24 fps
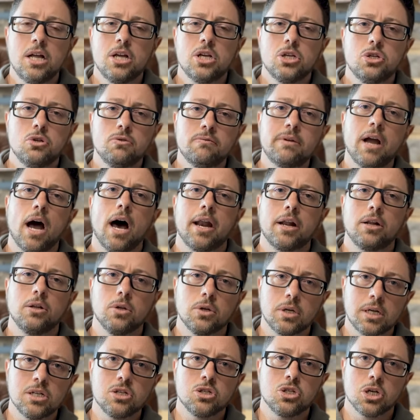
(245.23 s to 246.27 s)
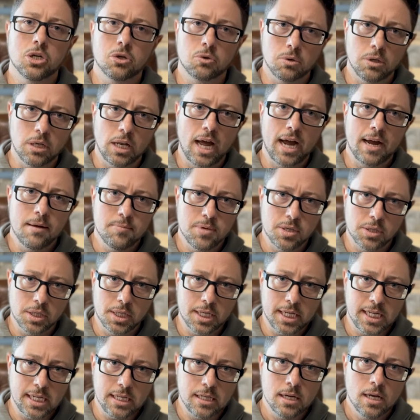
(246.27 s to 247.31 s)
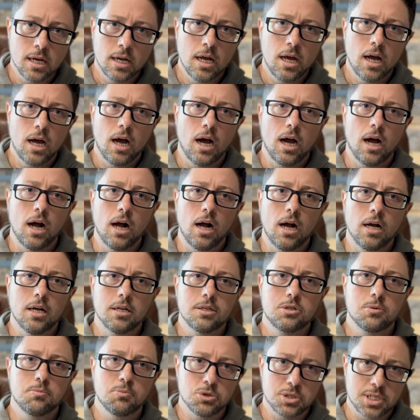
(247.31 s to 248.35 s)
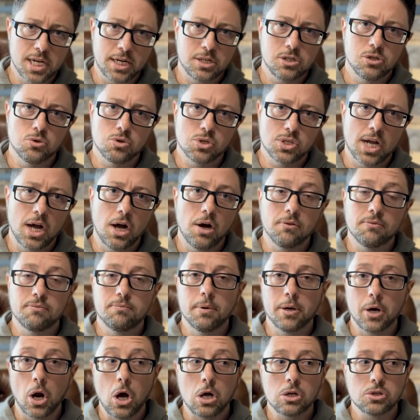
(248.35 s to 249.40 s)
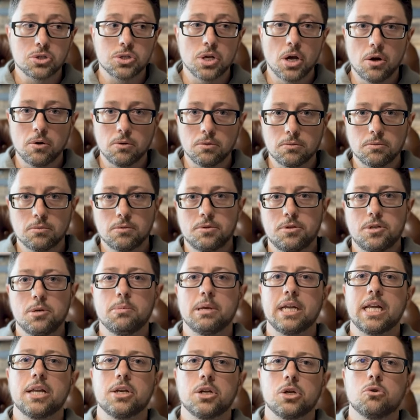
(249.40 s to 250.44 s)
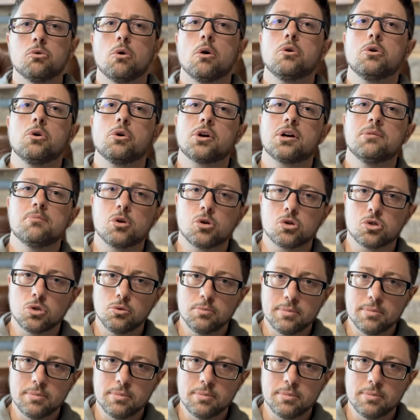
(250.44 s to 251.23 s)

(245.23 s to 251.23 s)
you've got to look at general liability uh, to protect yourself, but also to begin to grow your commercial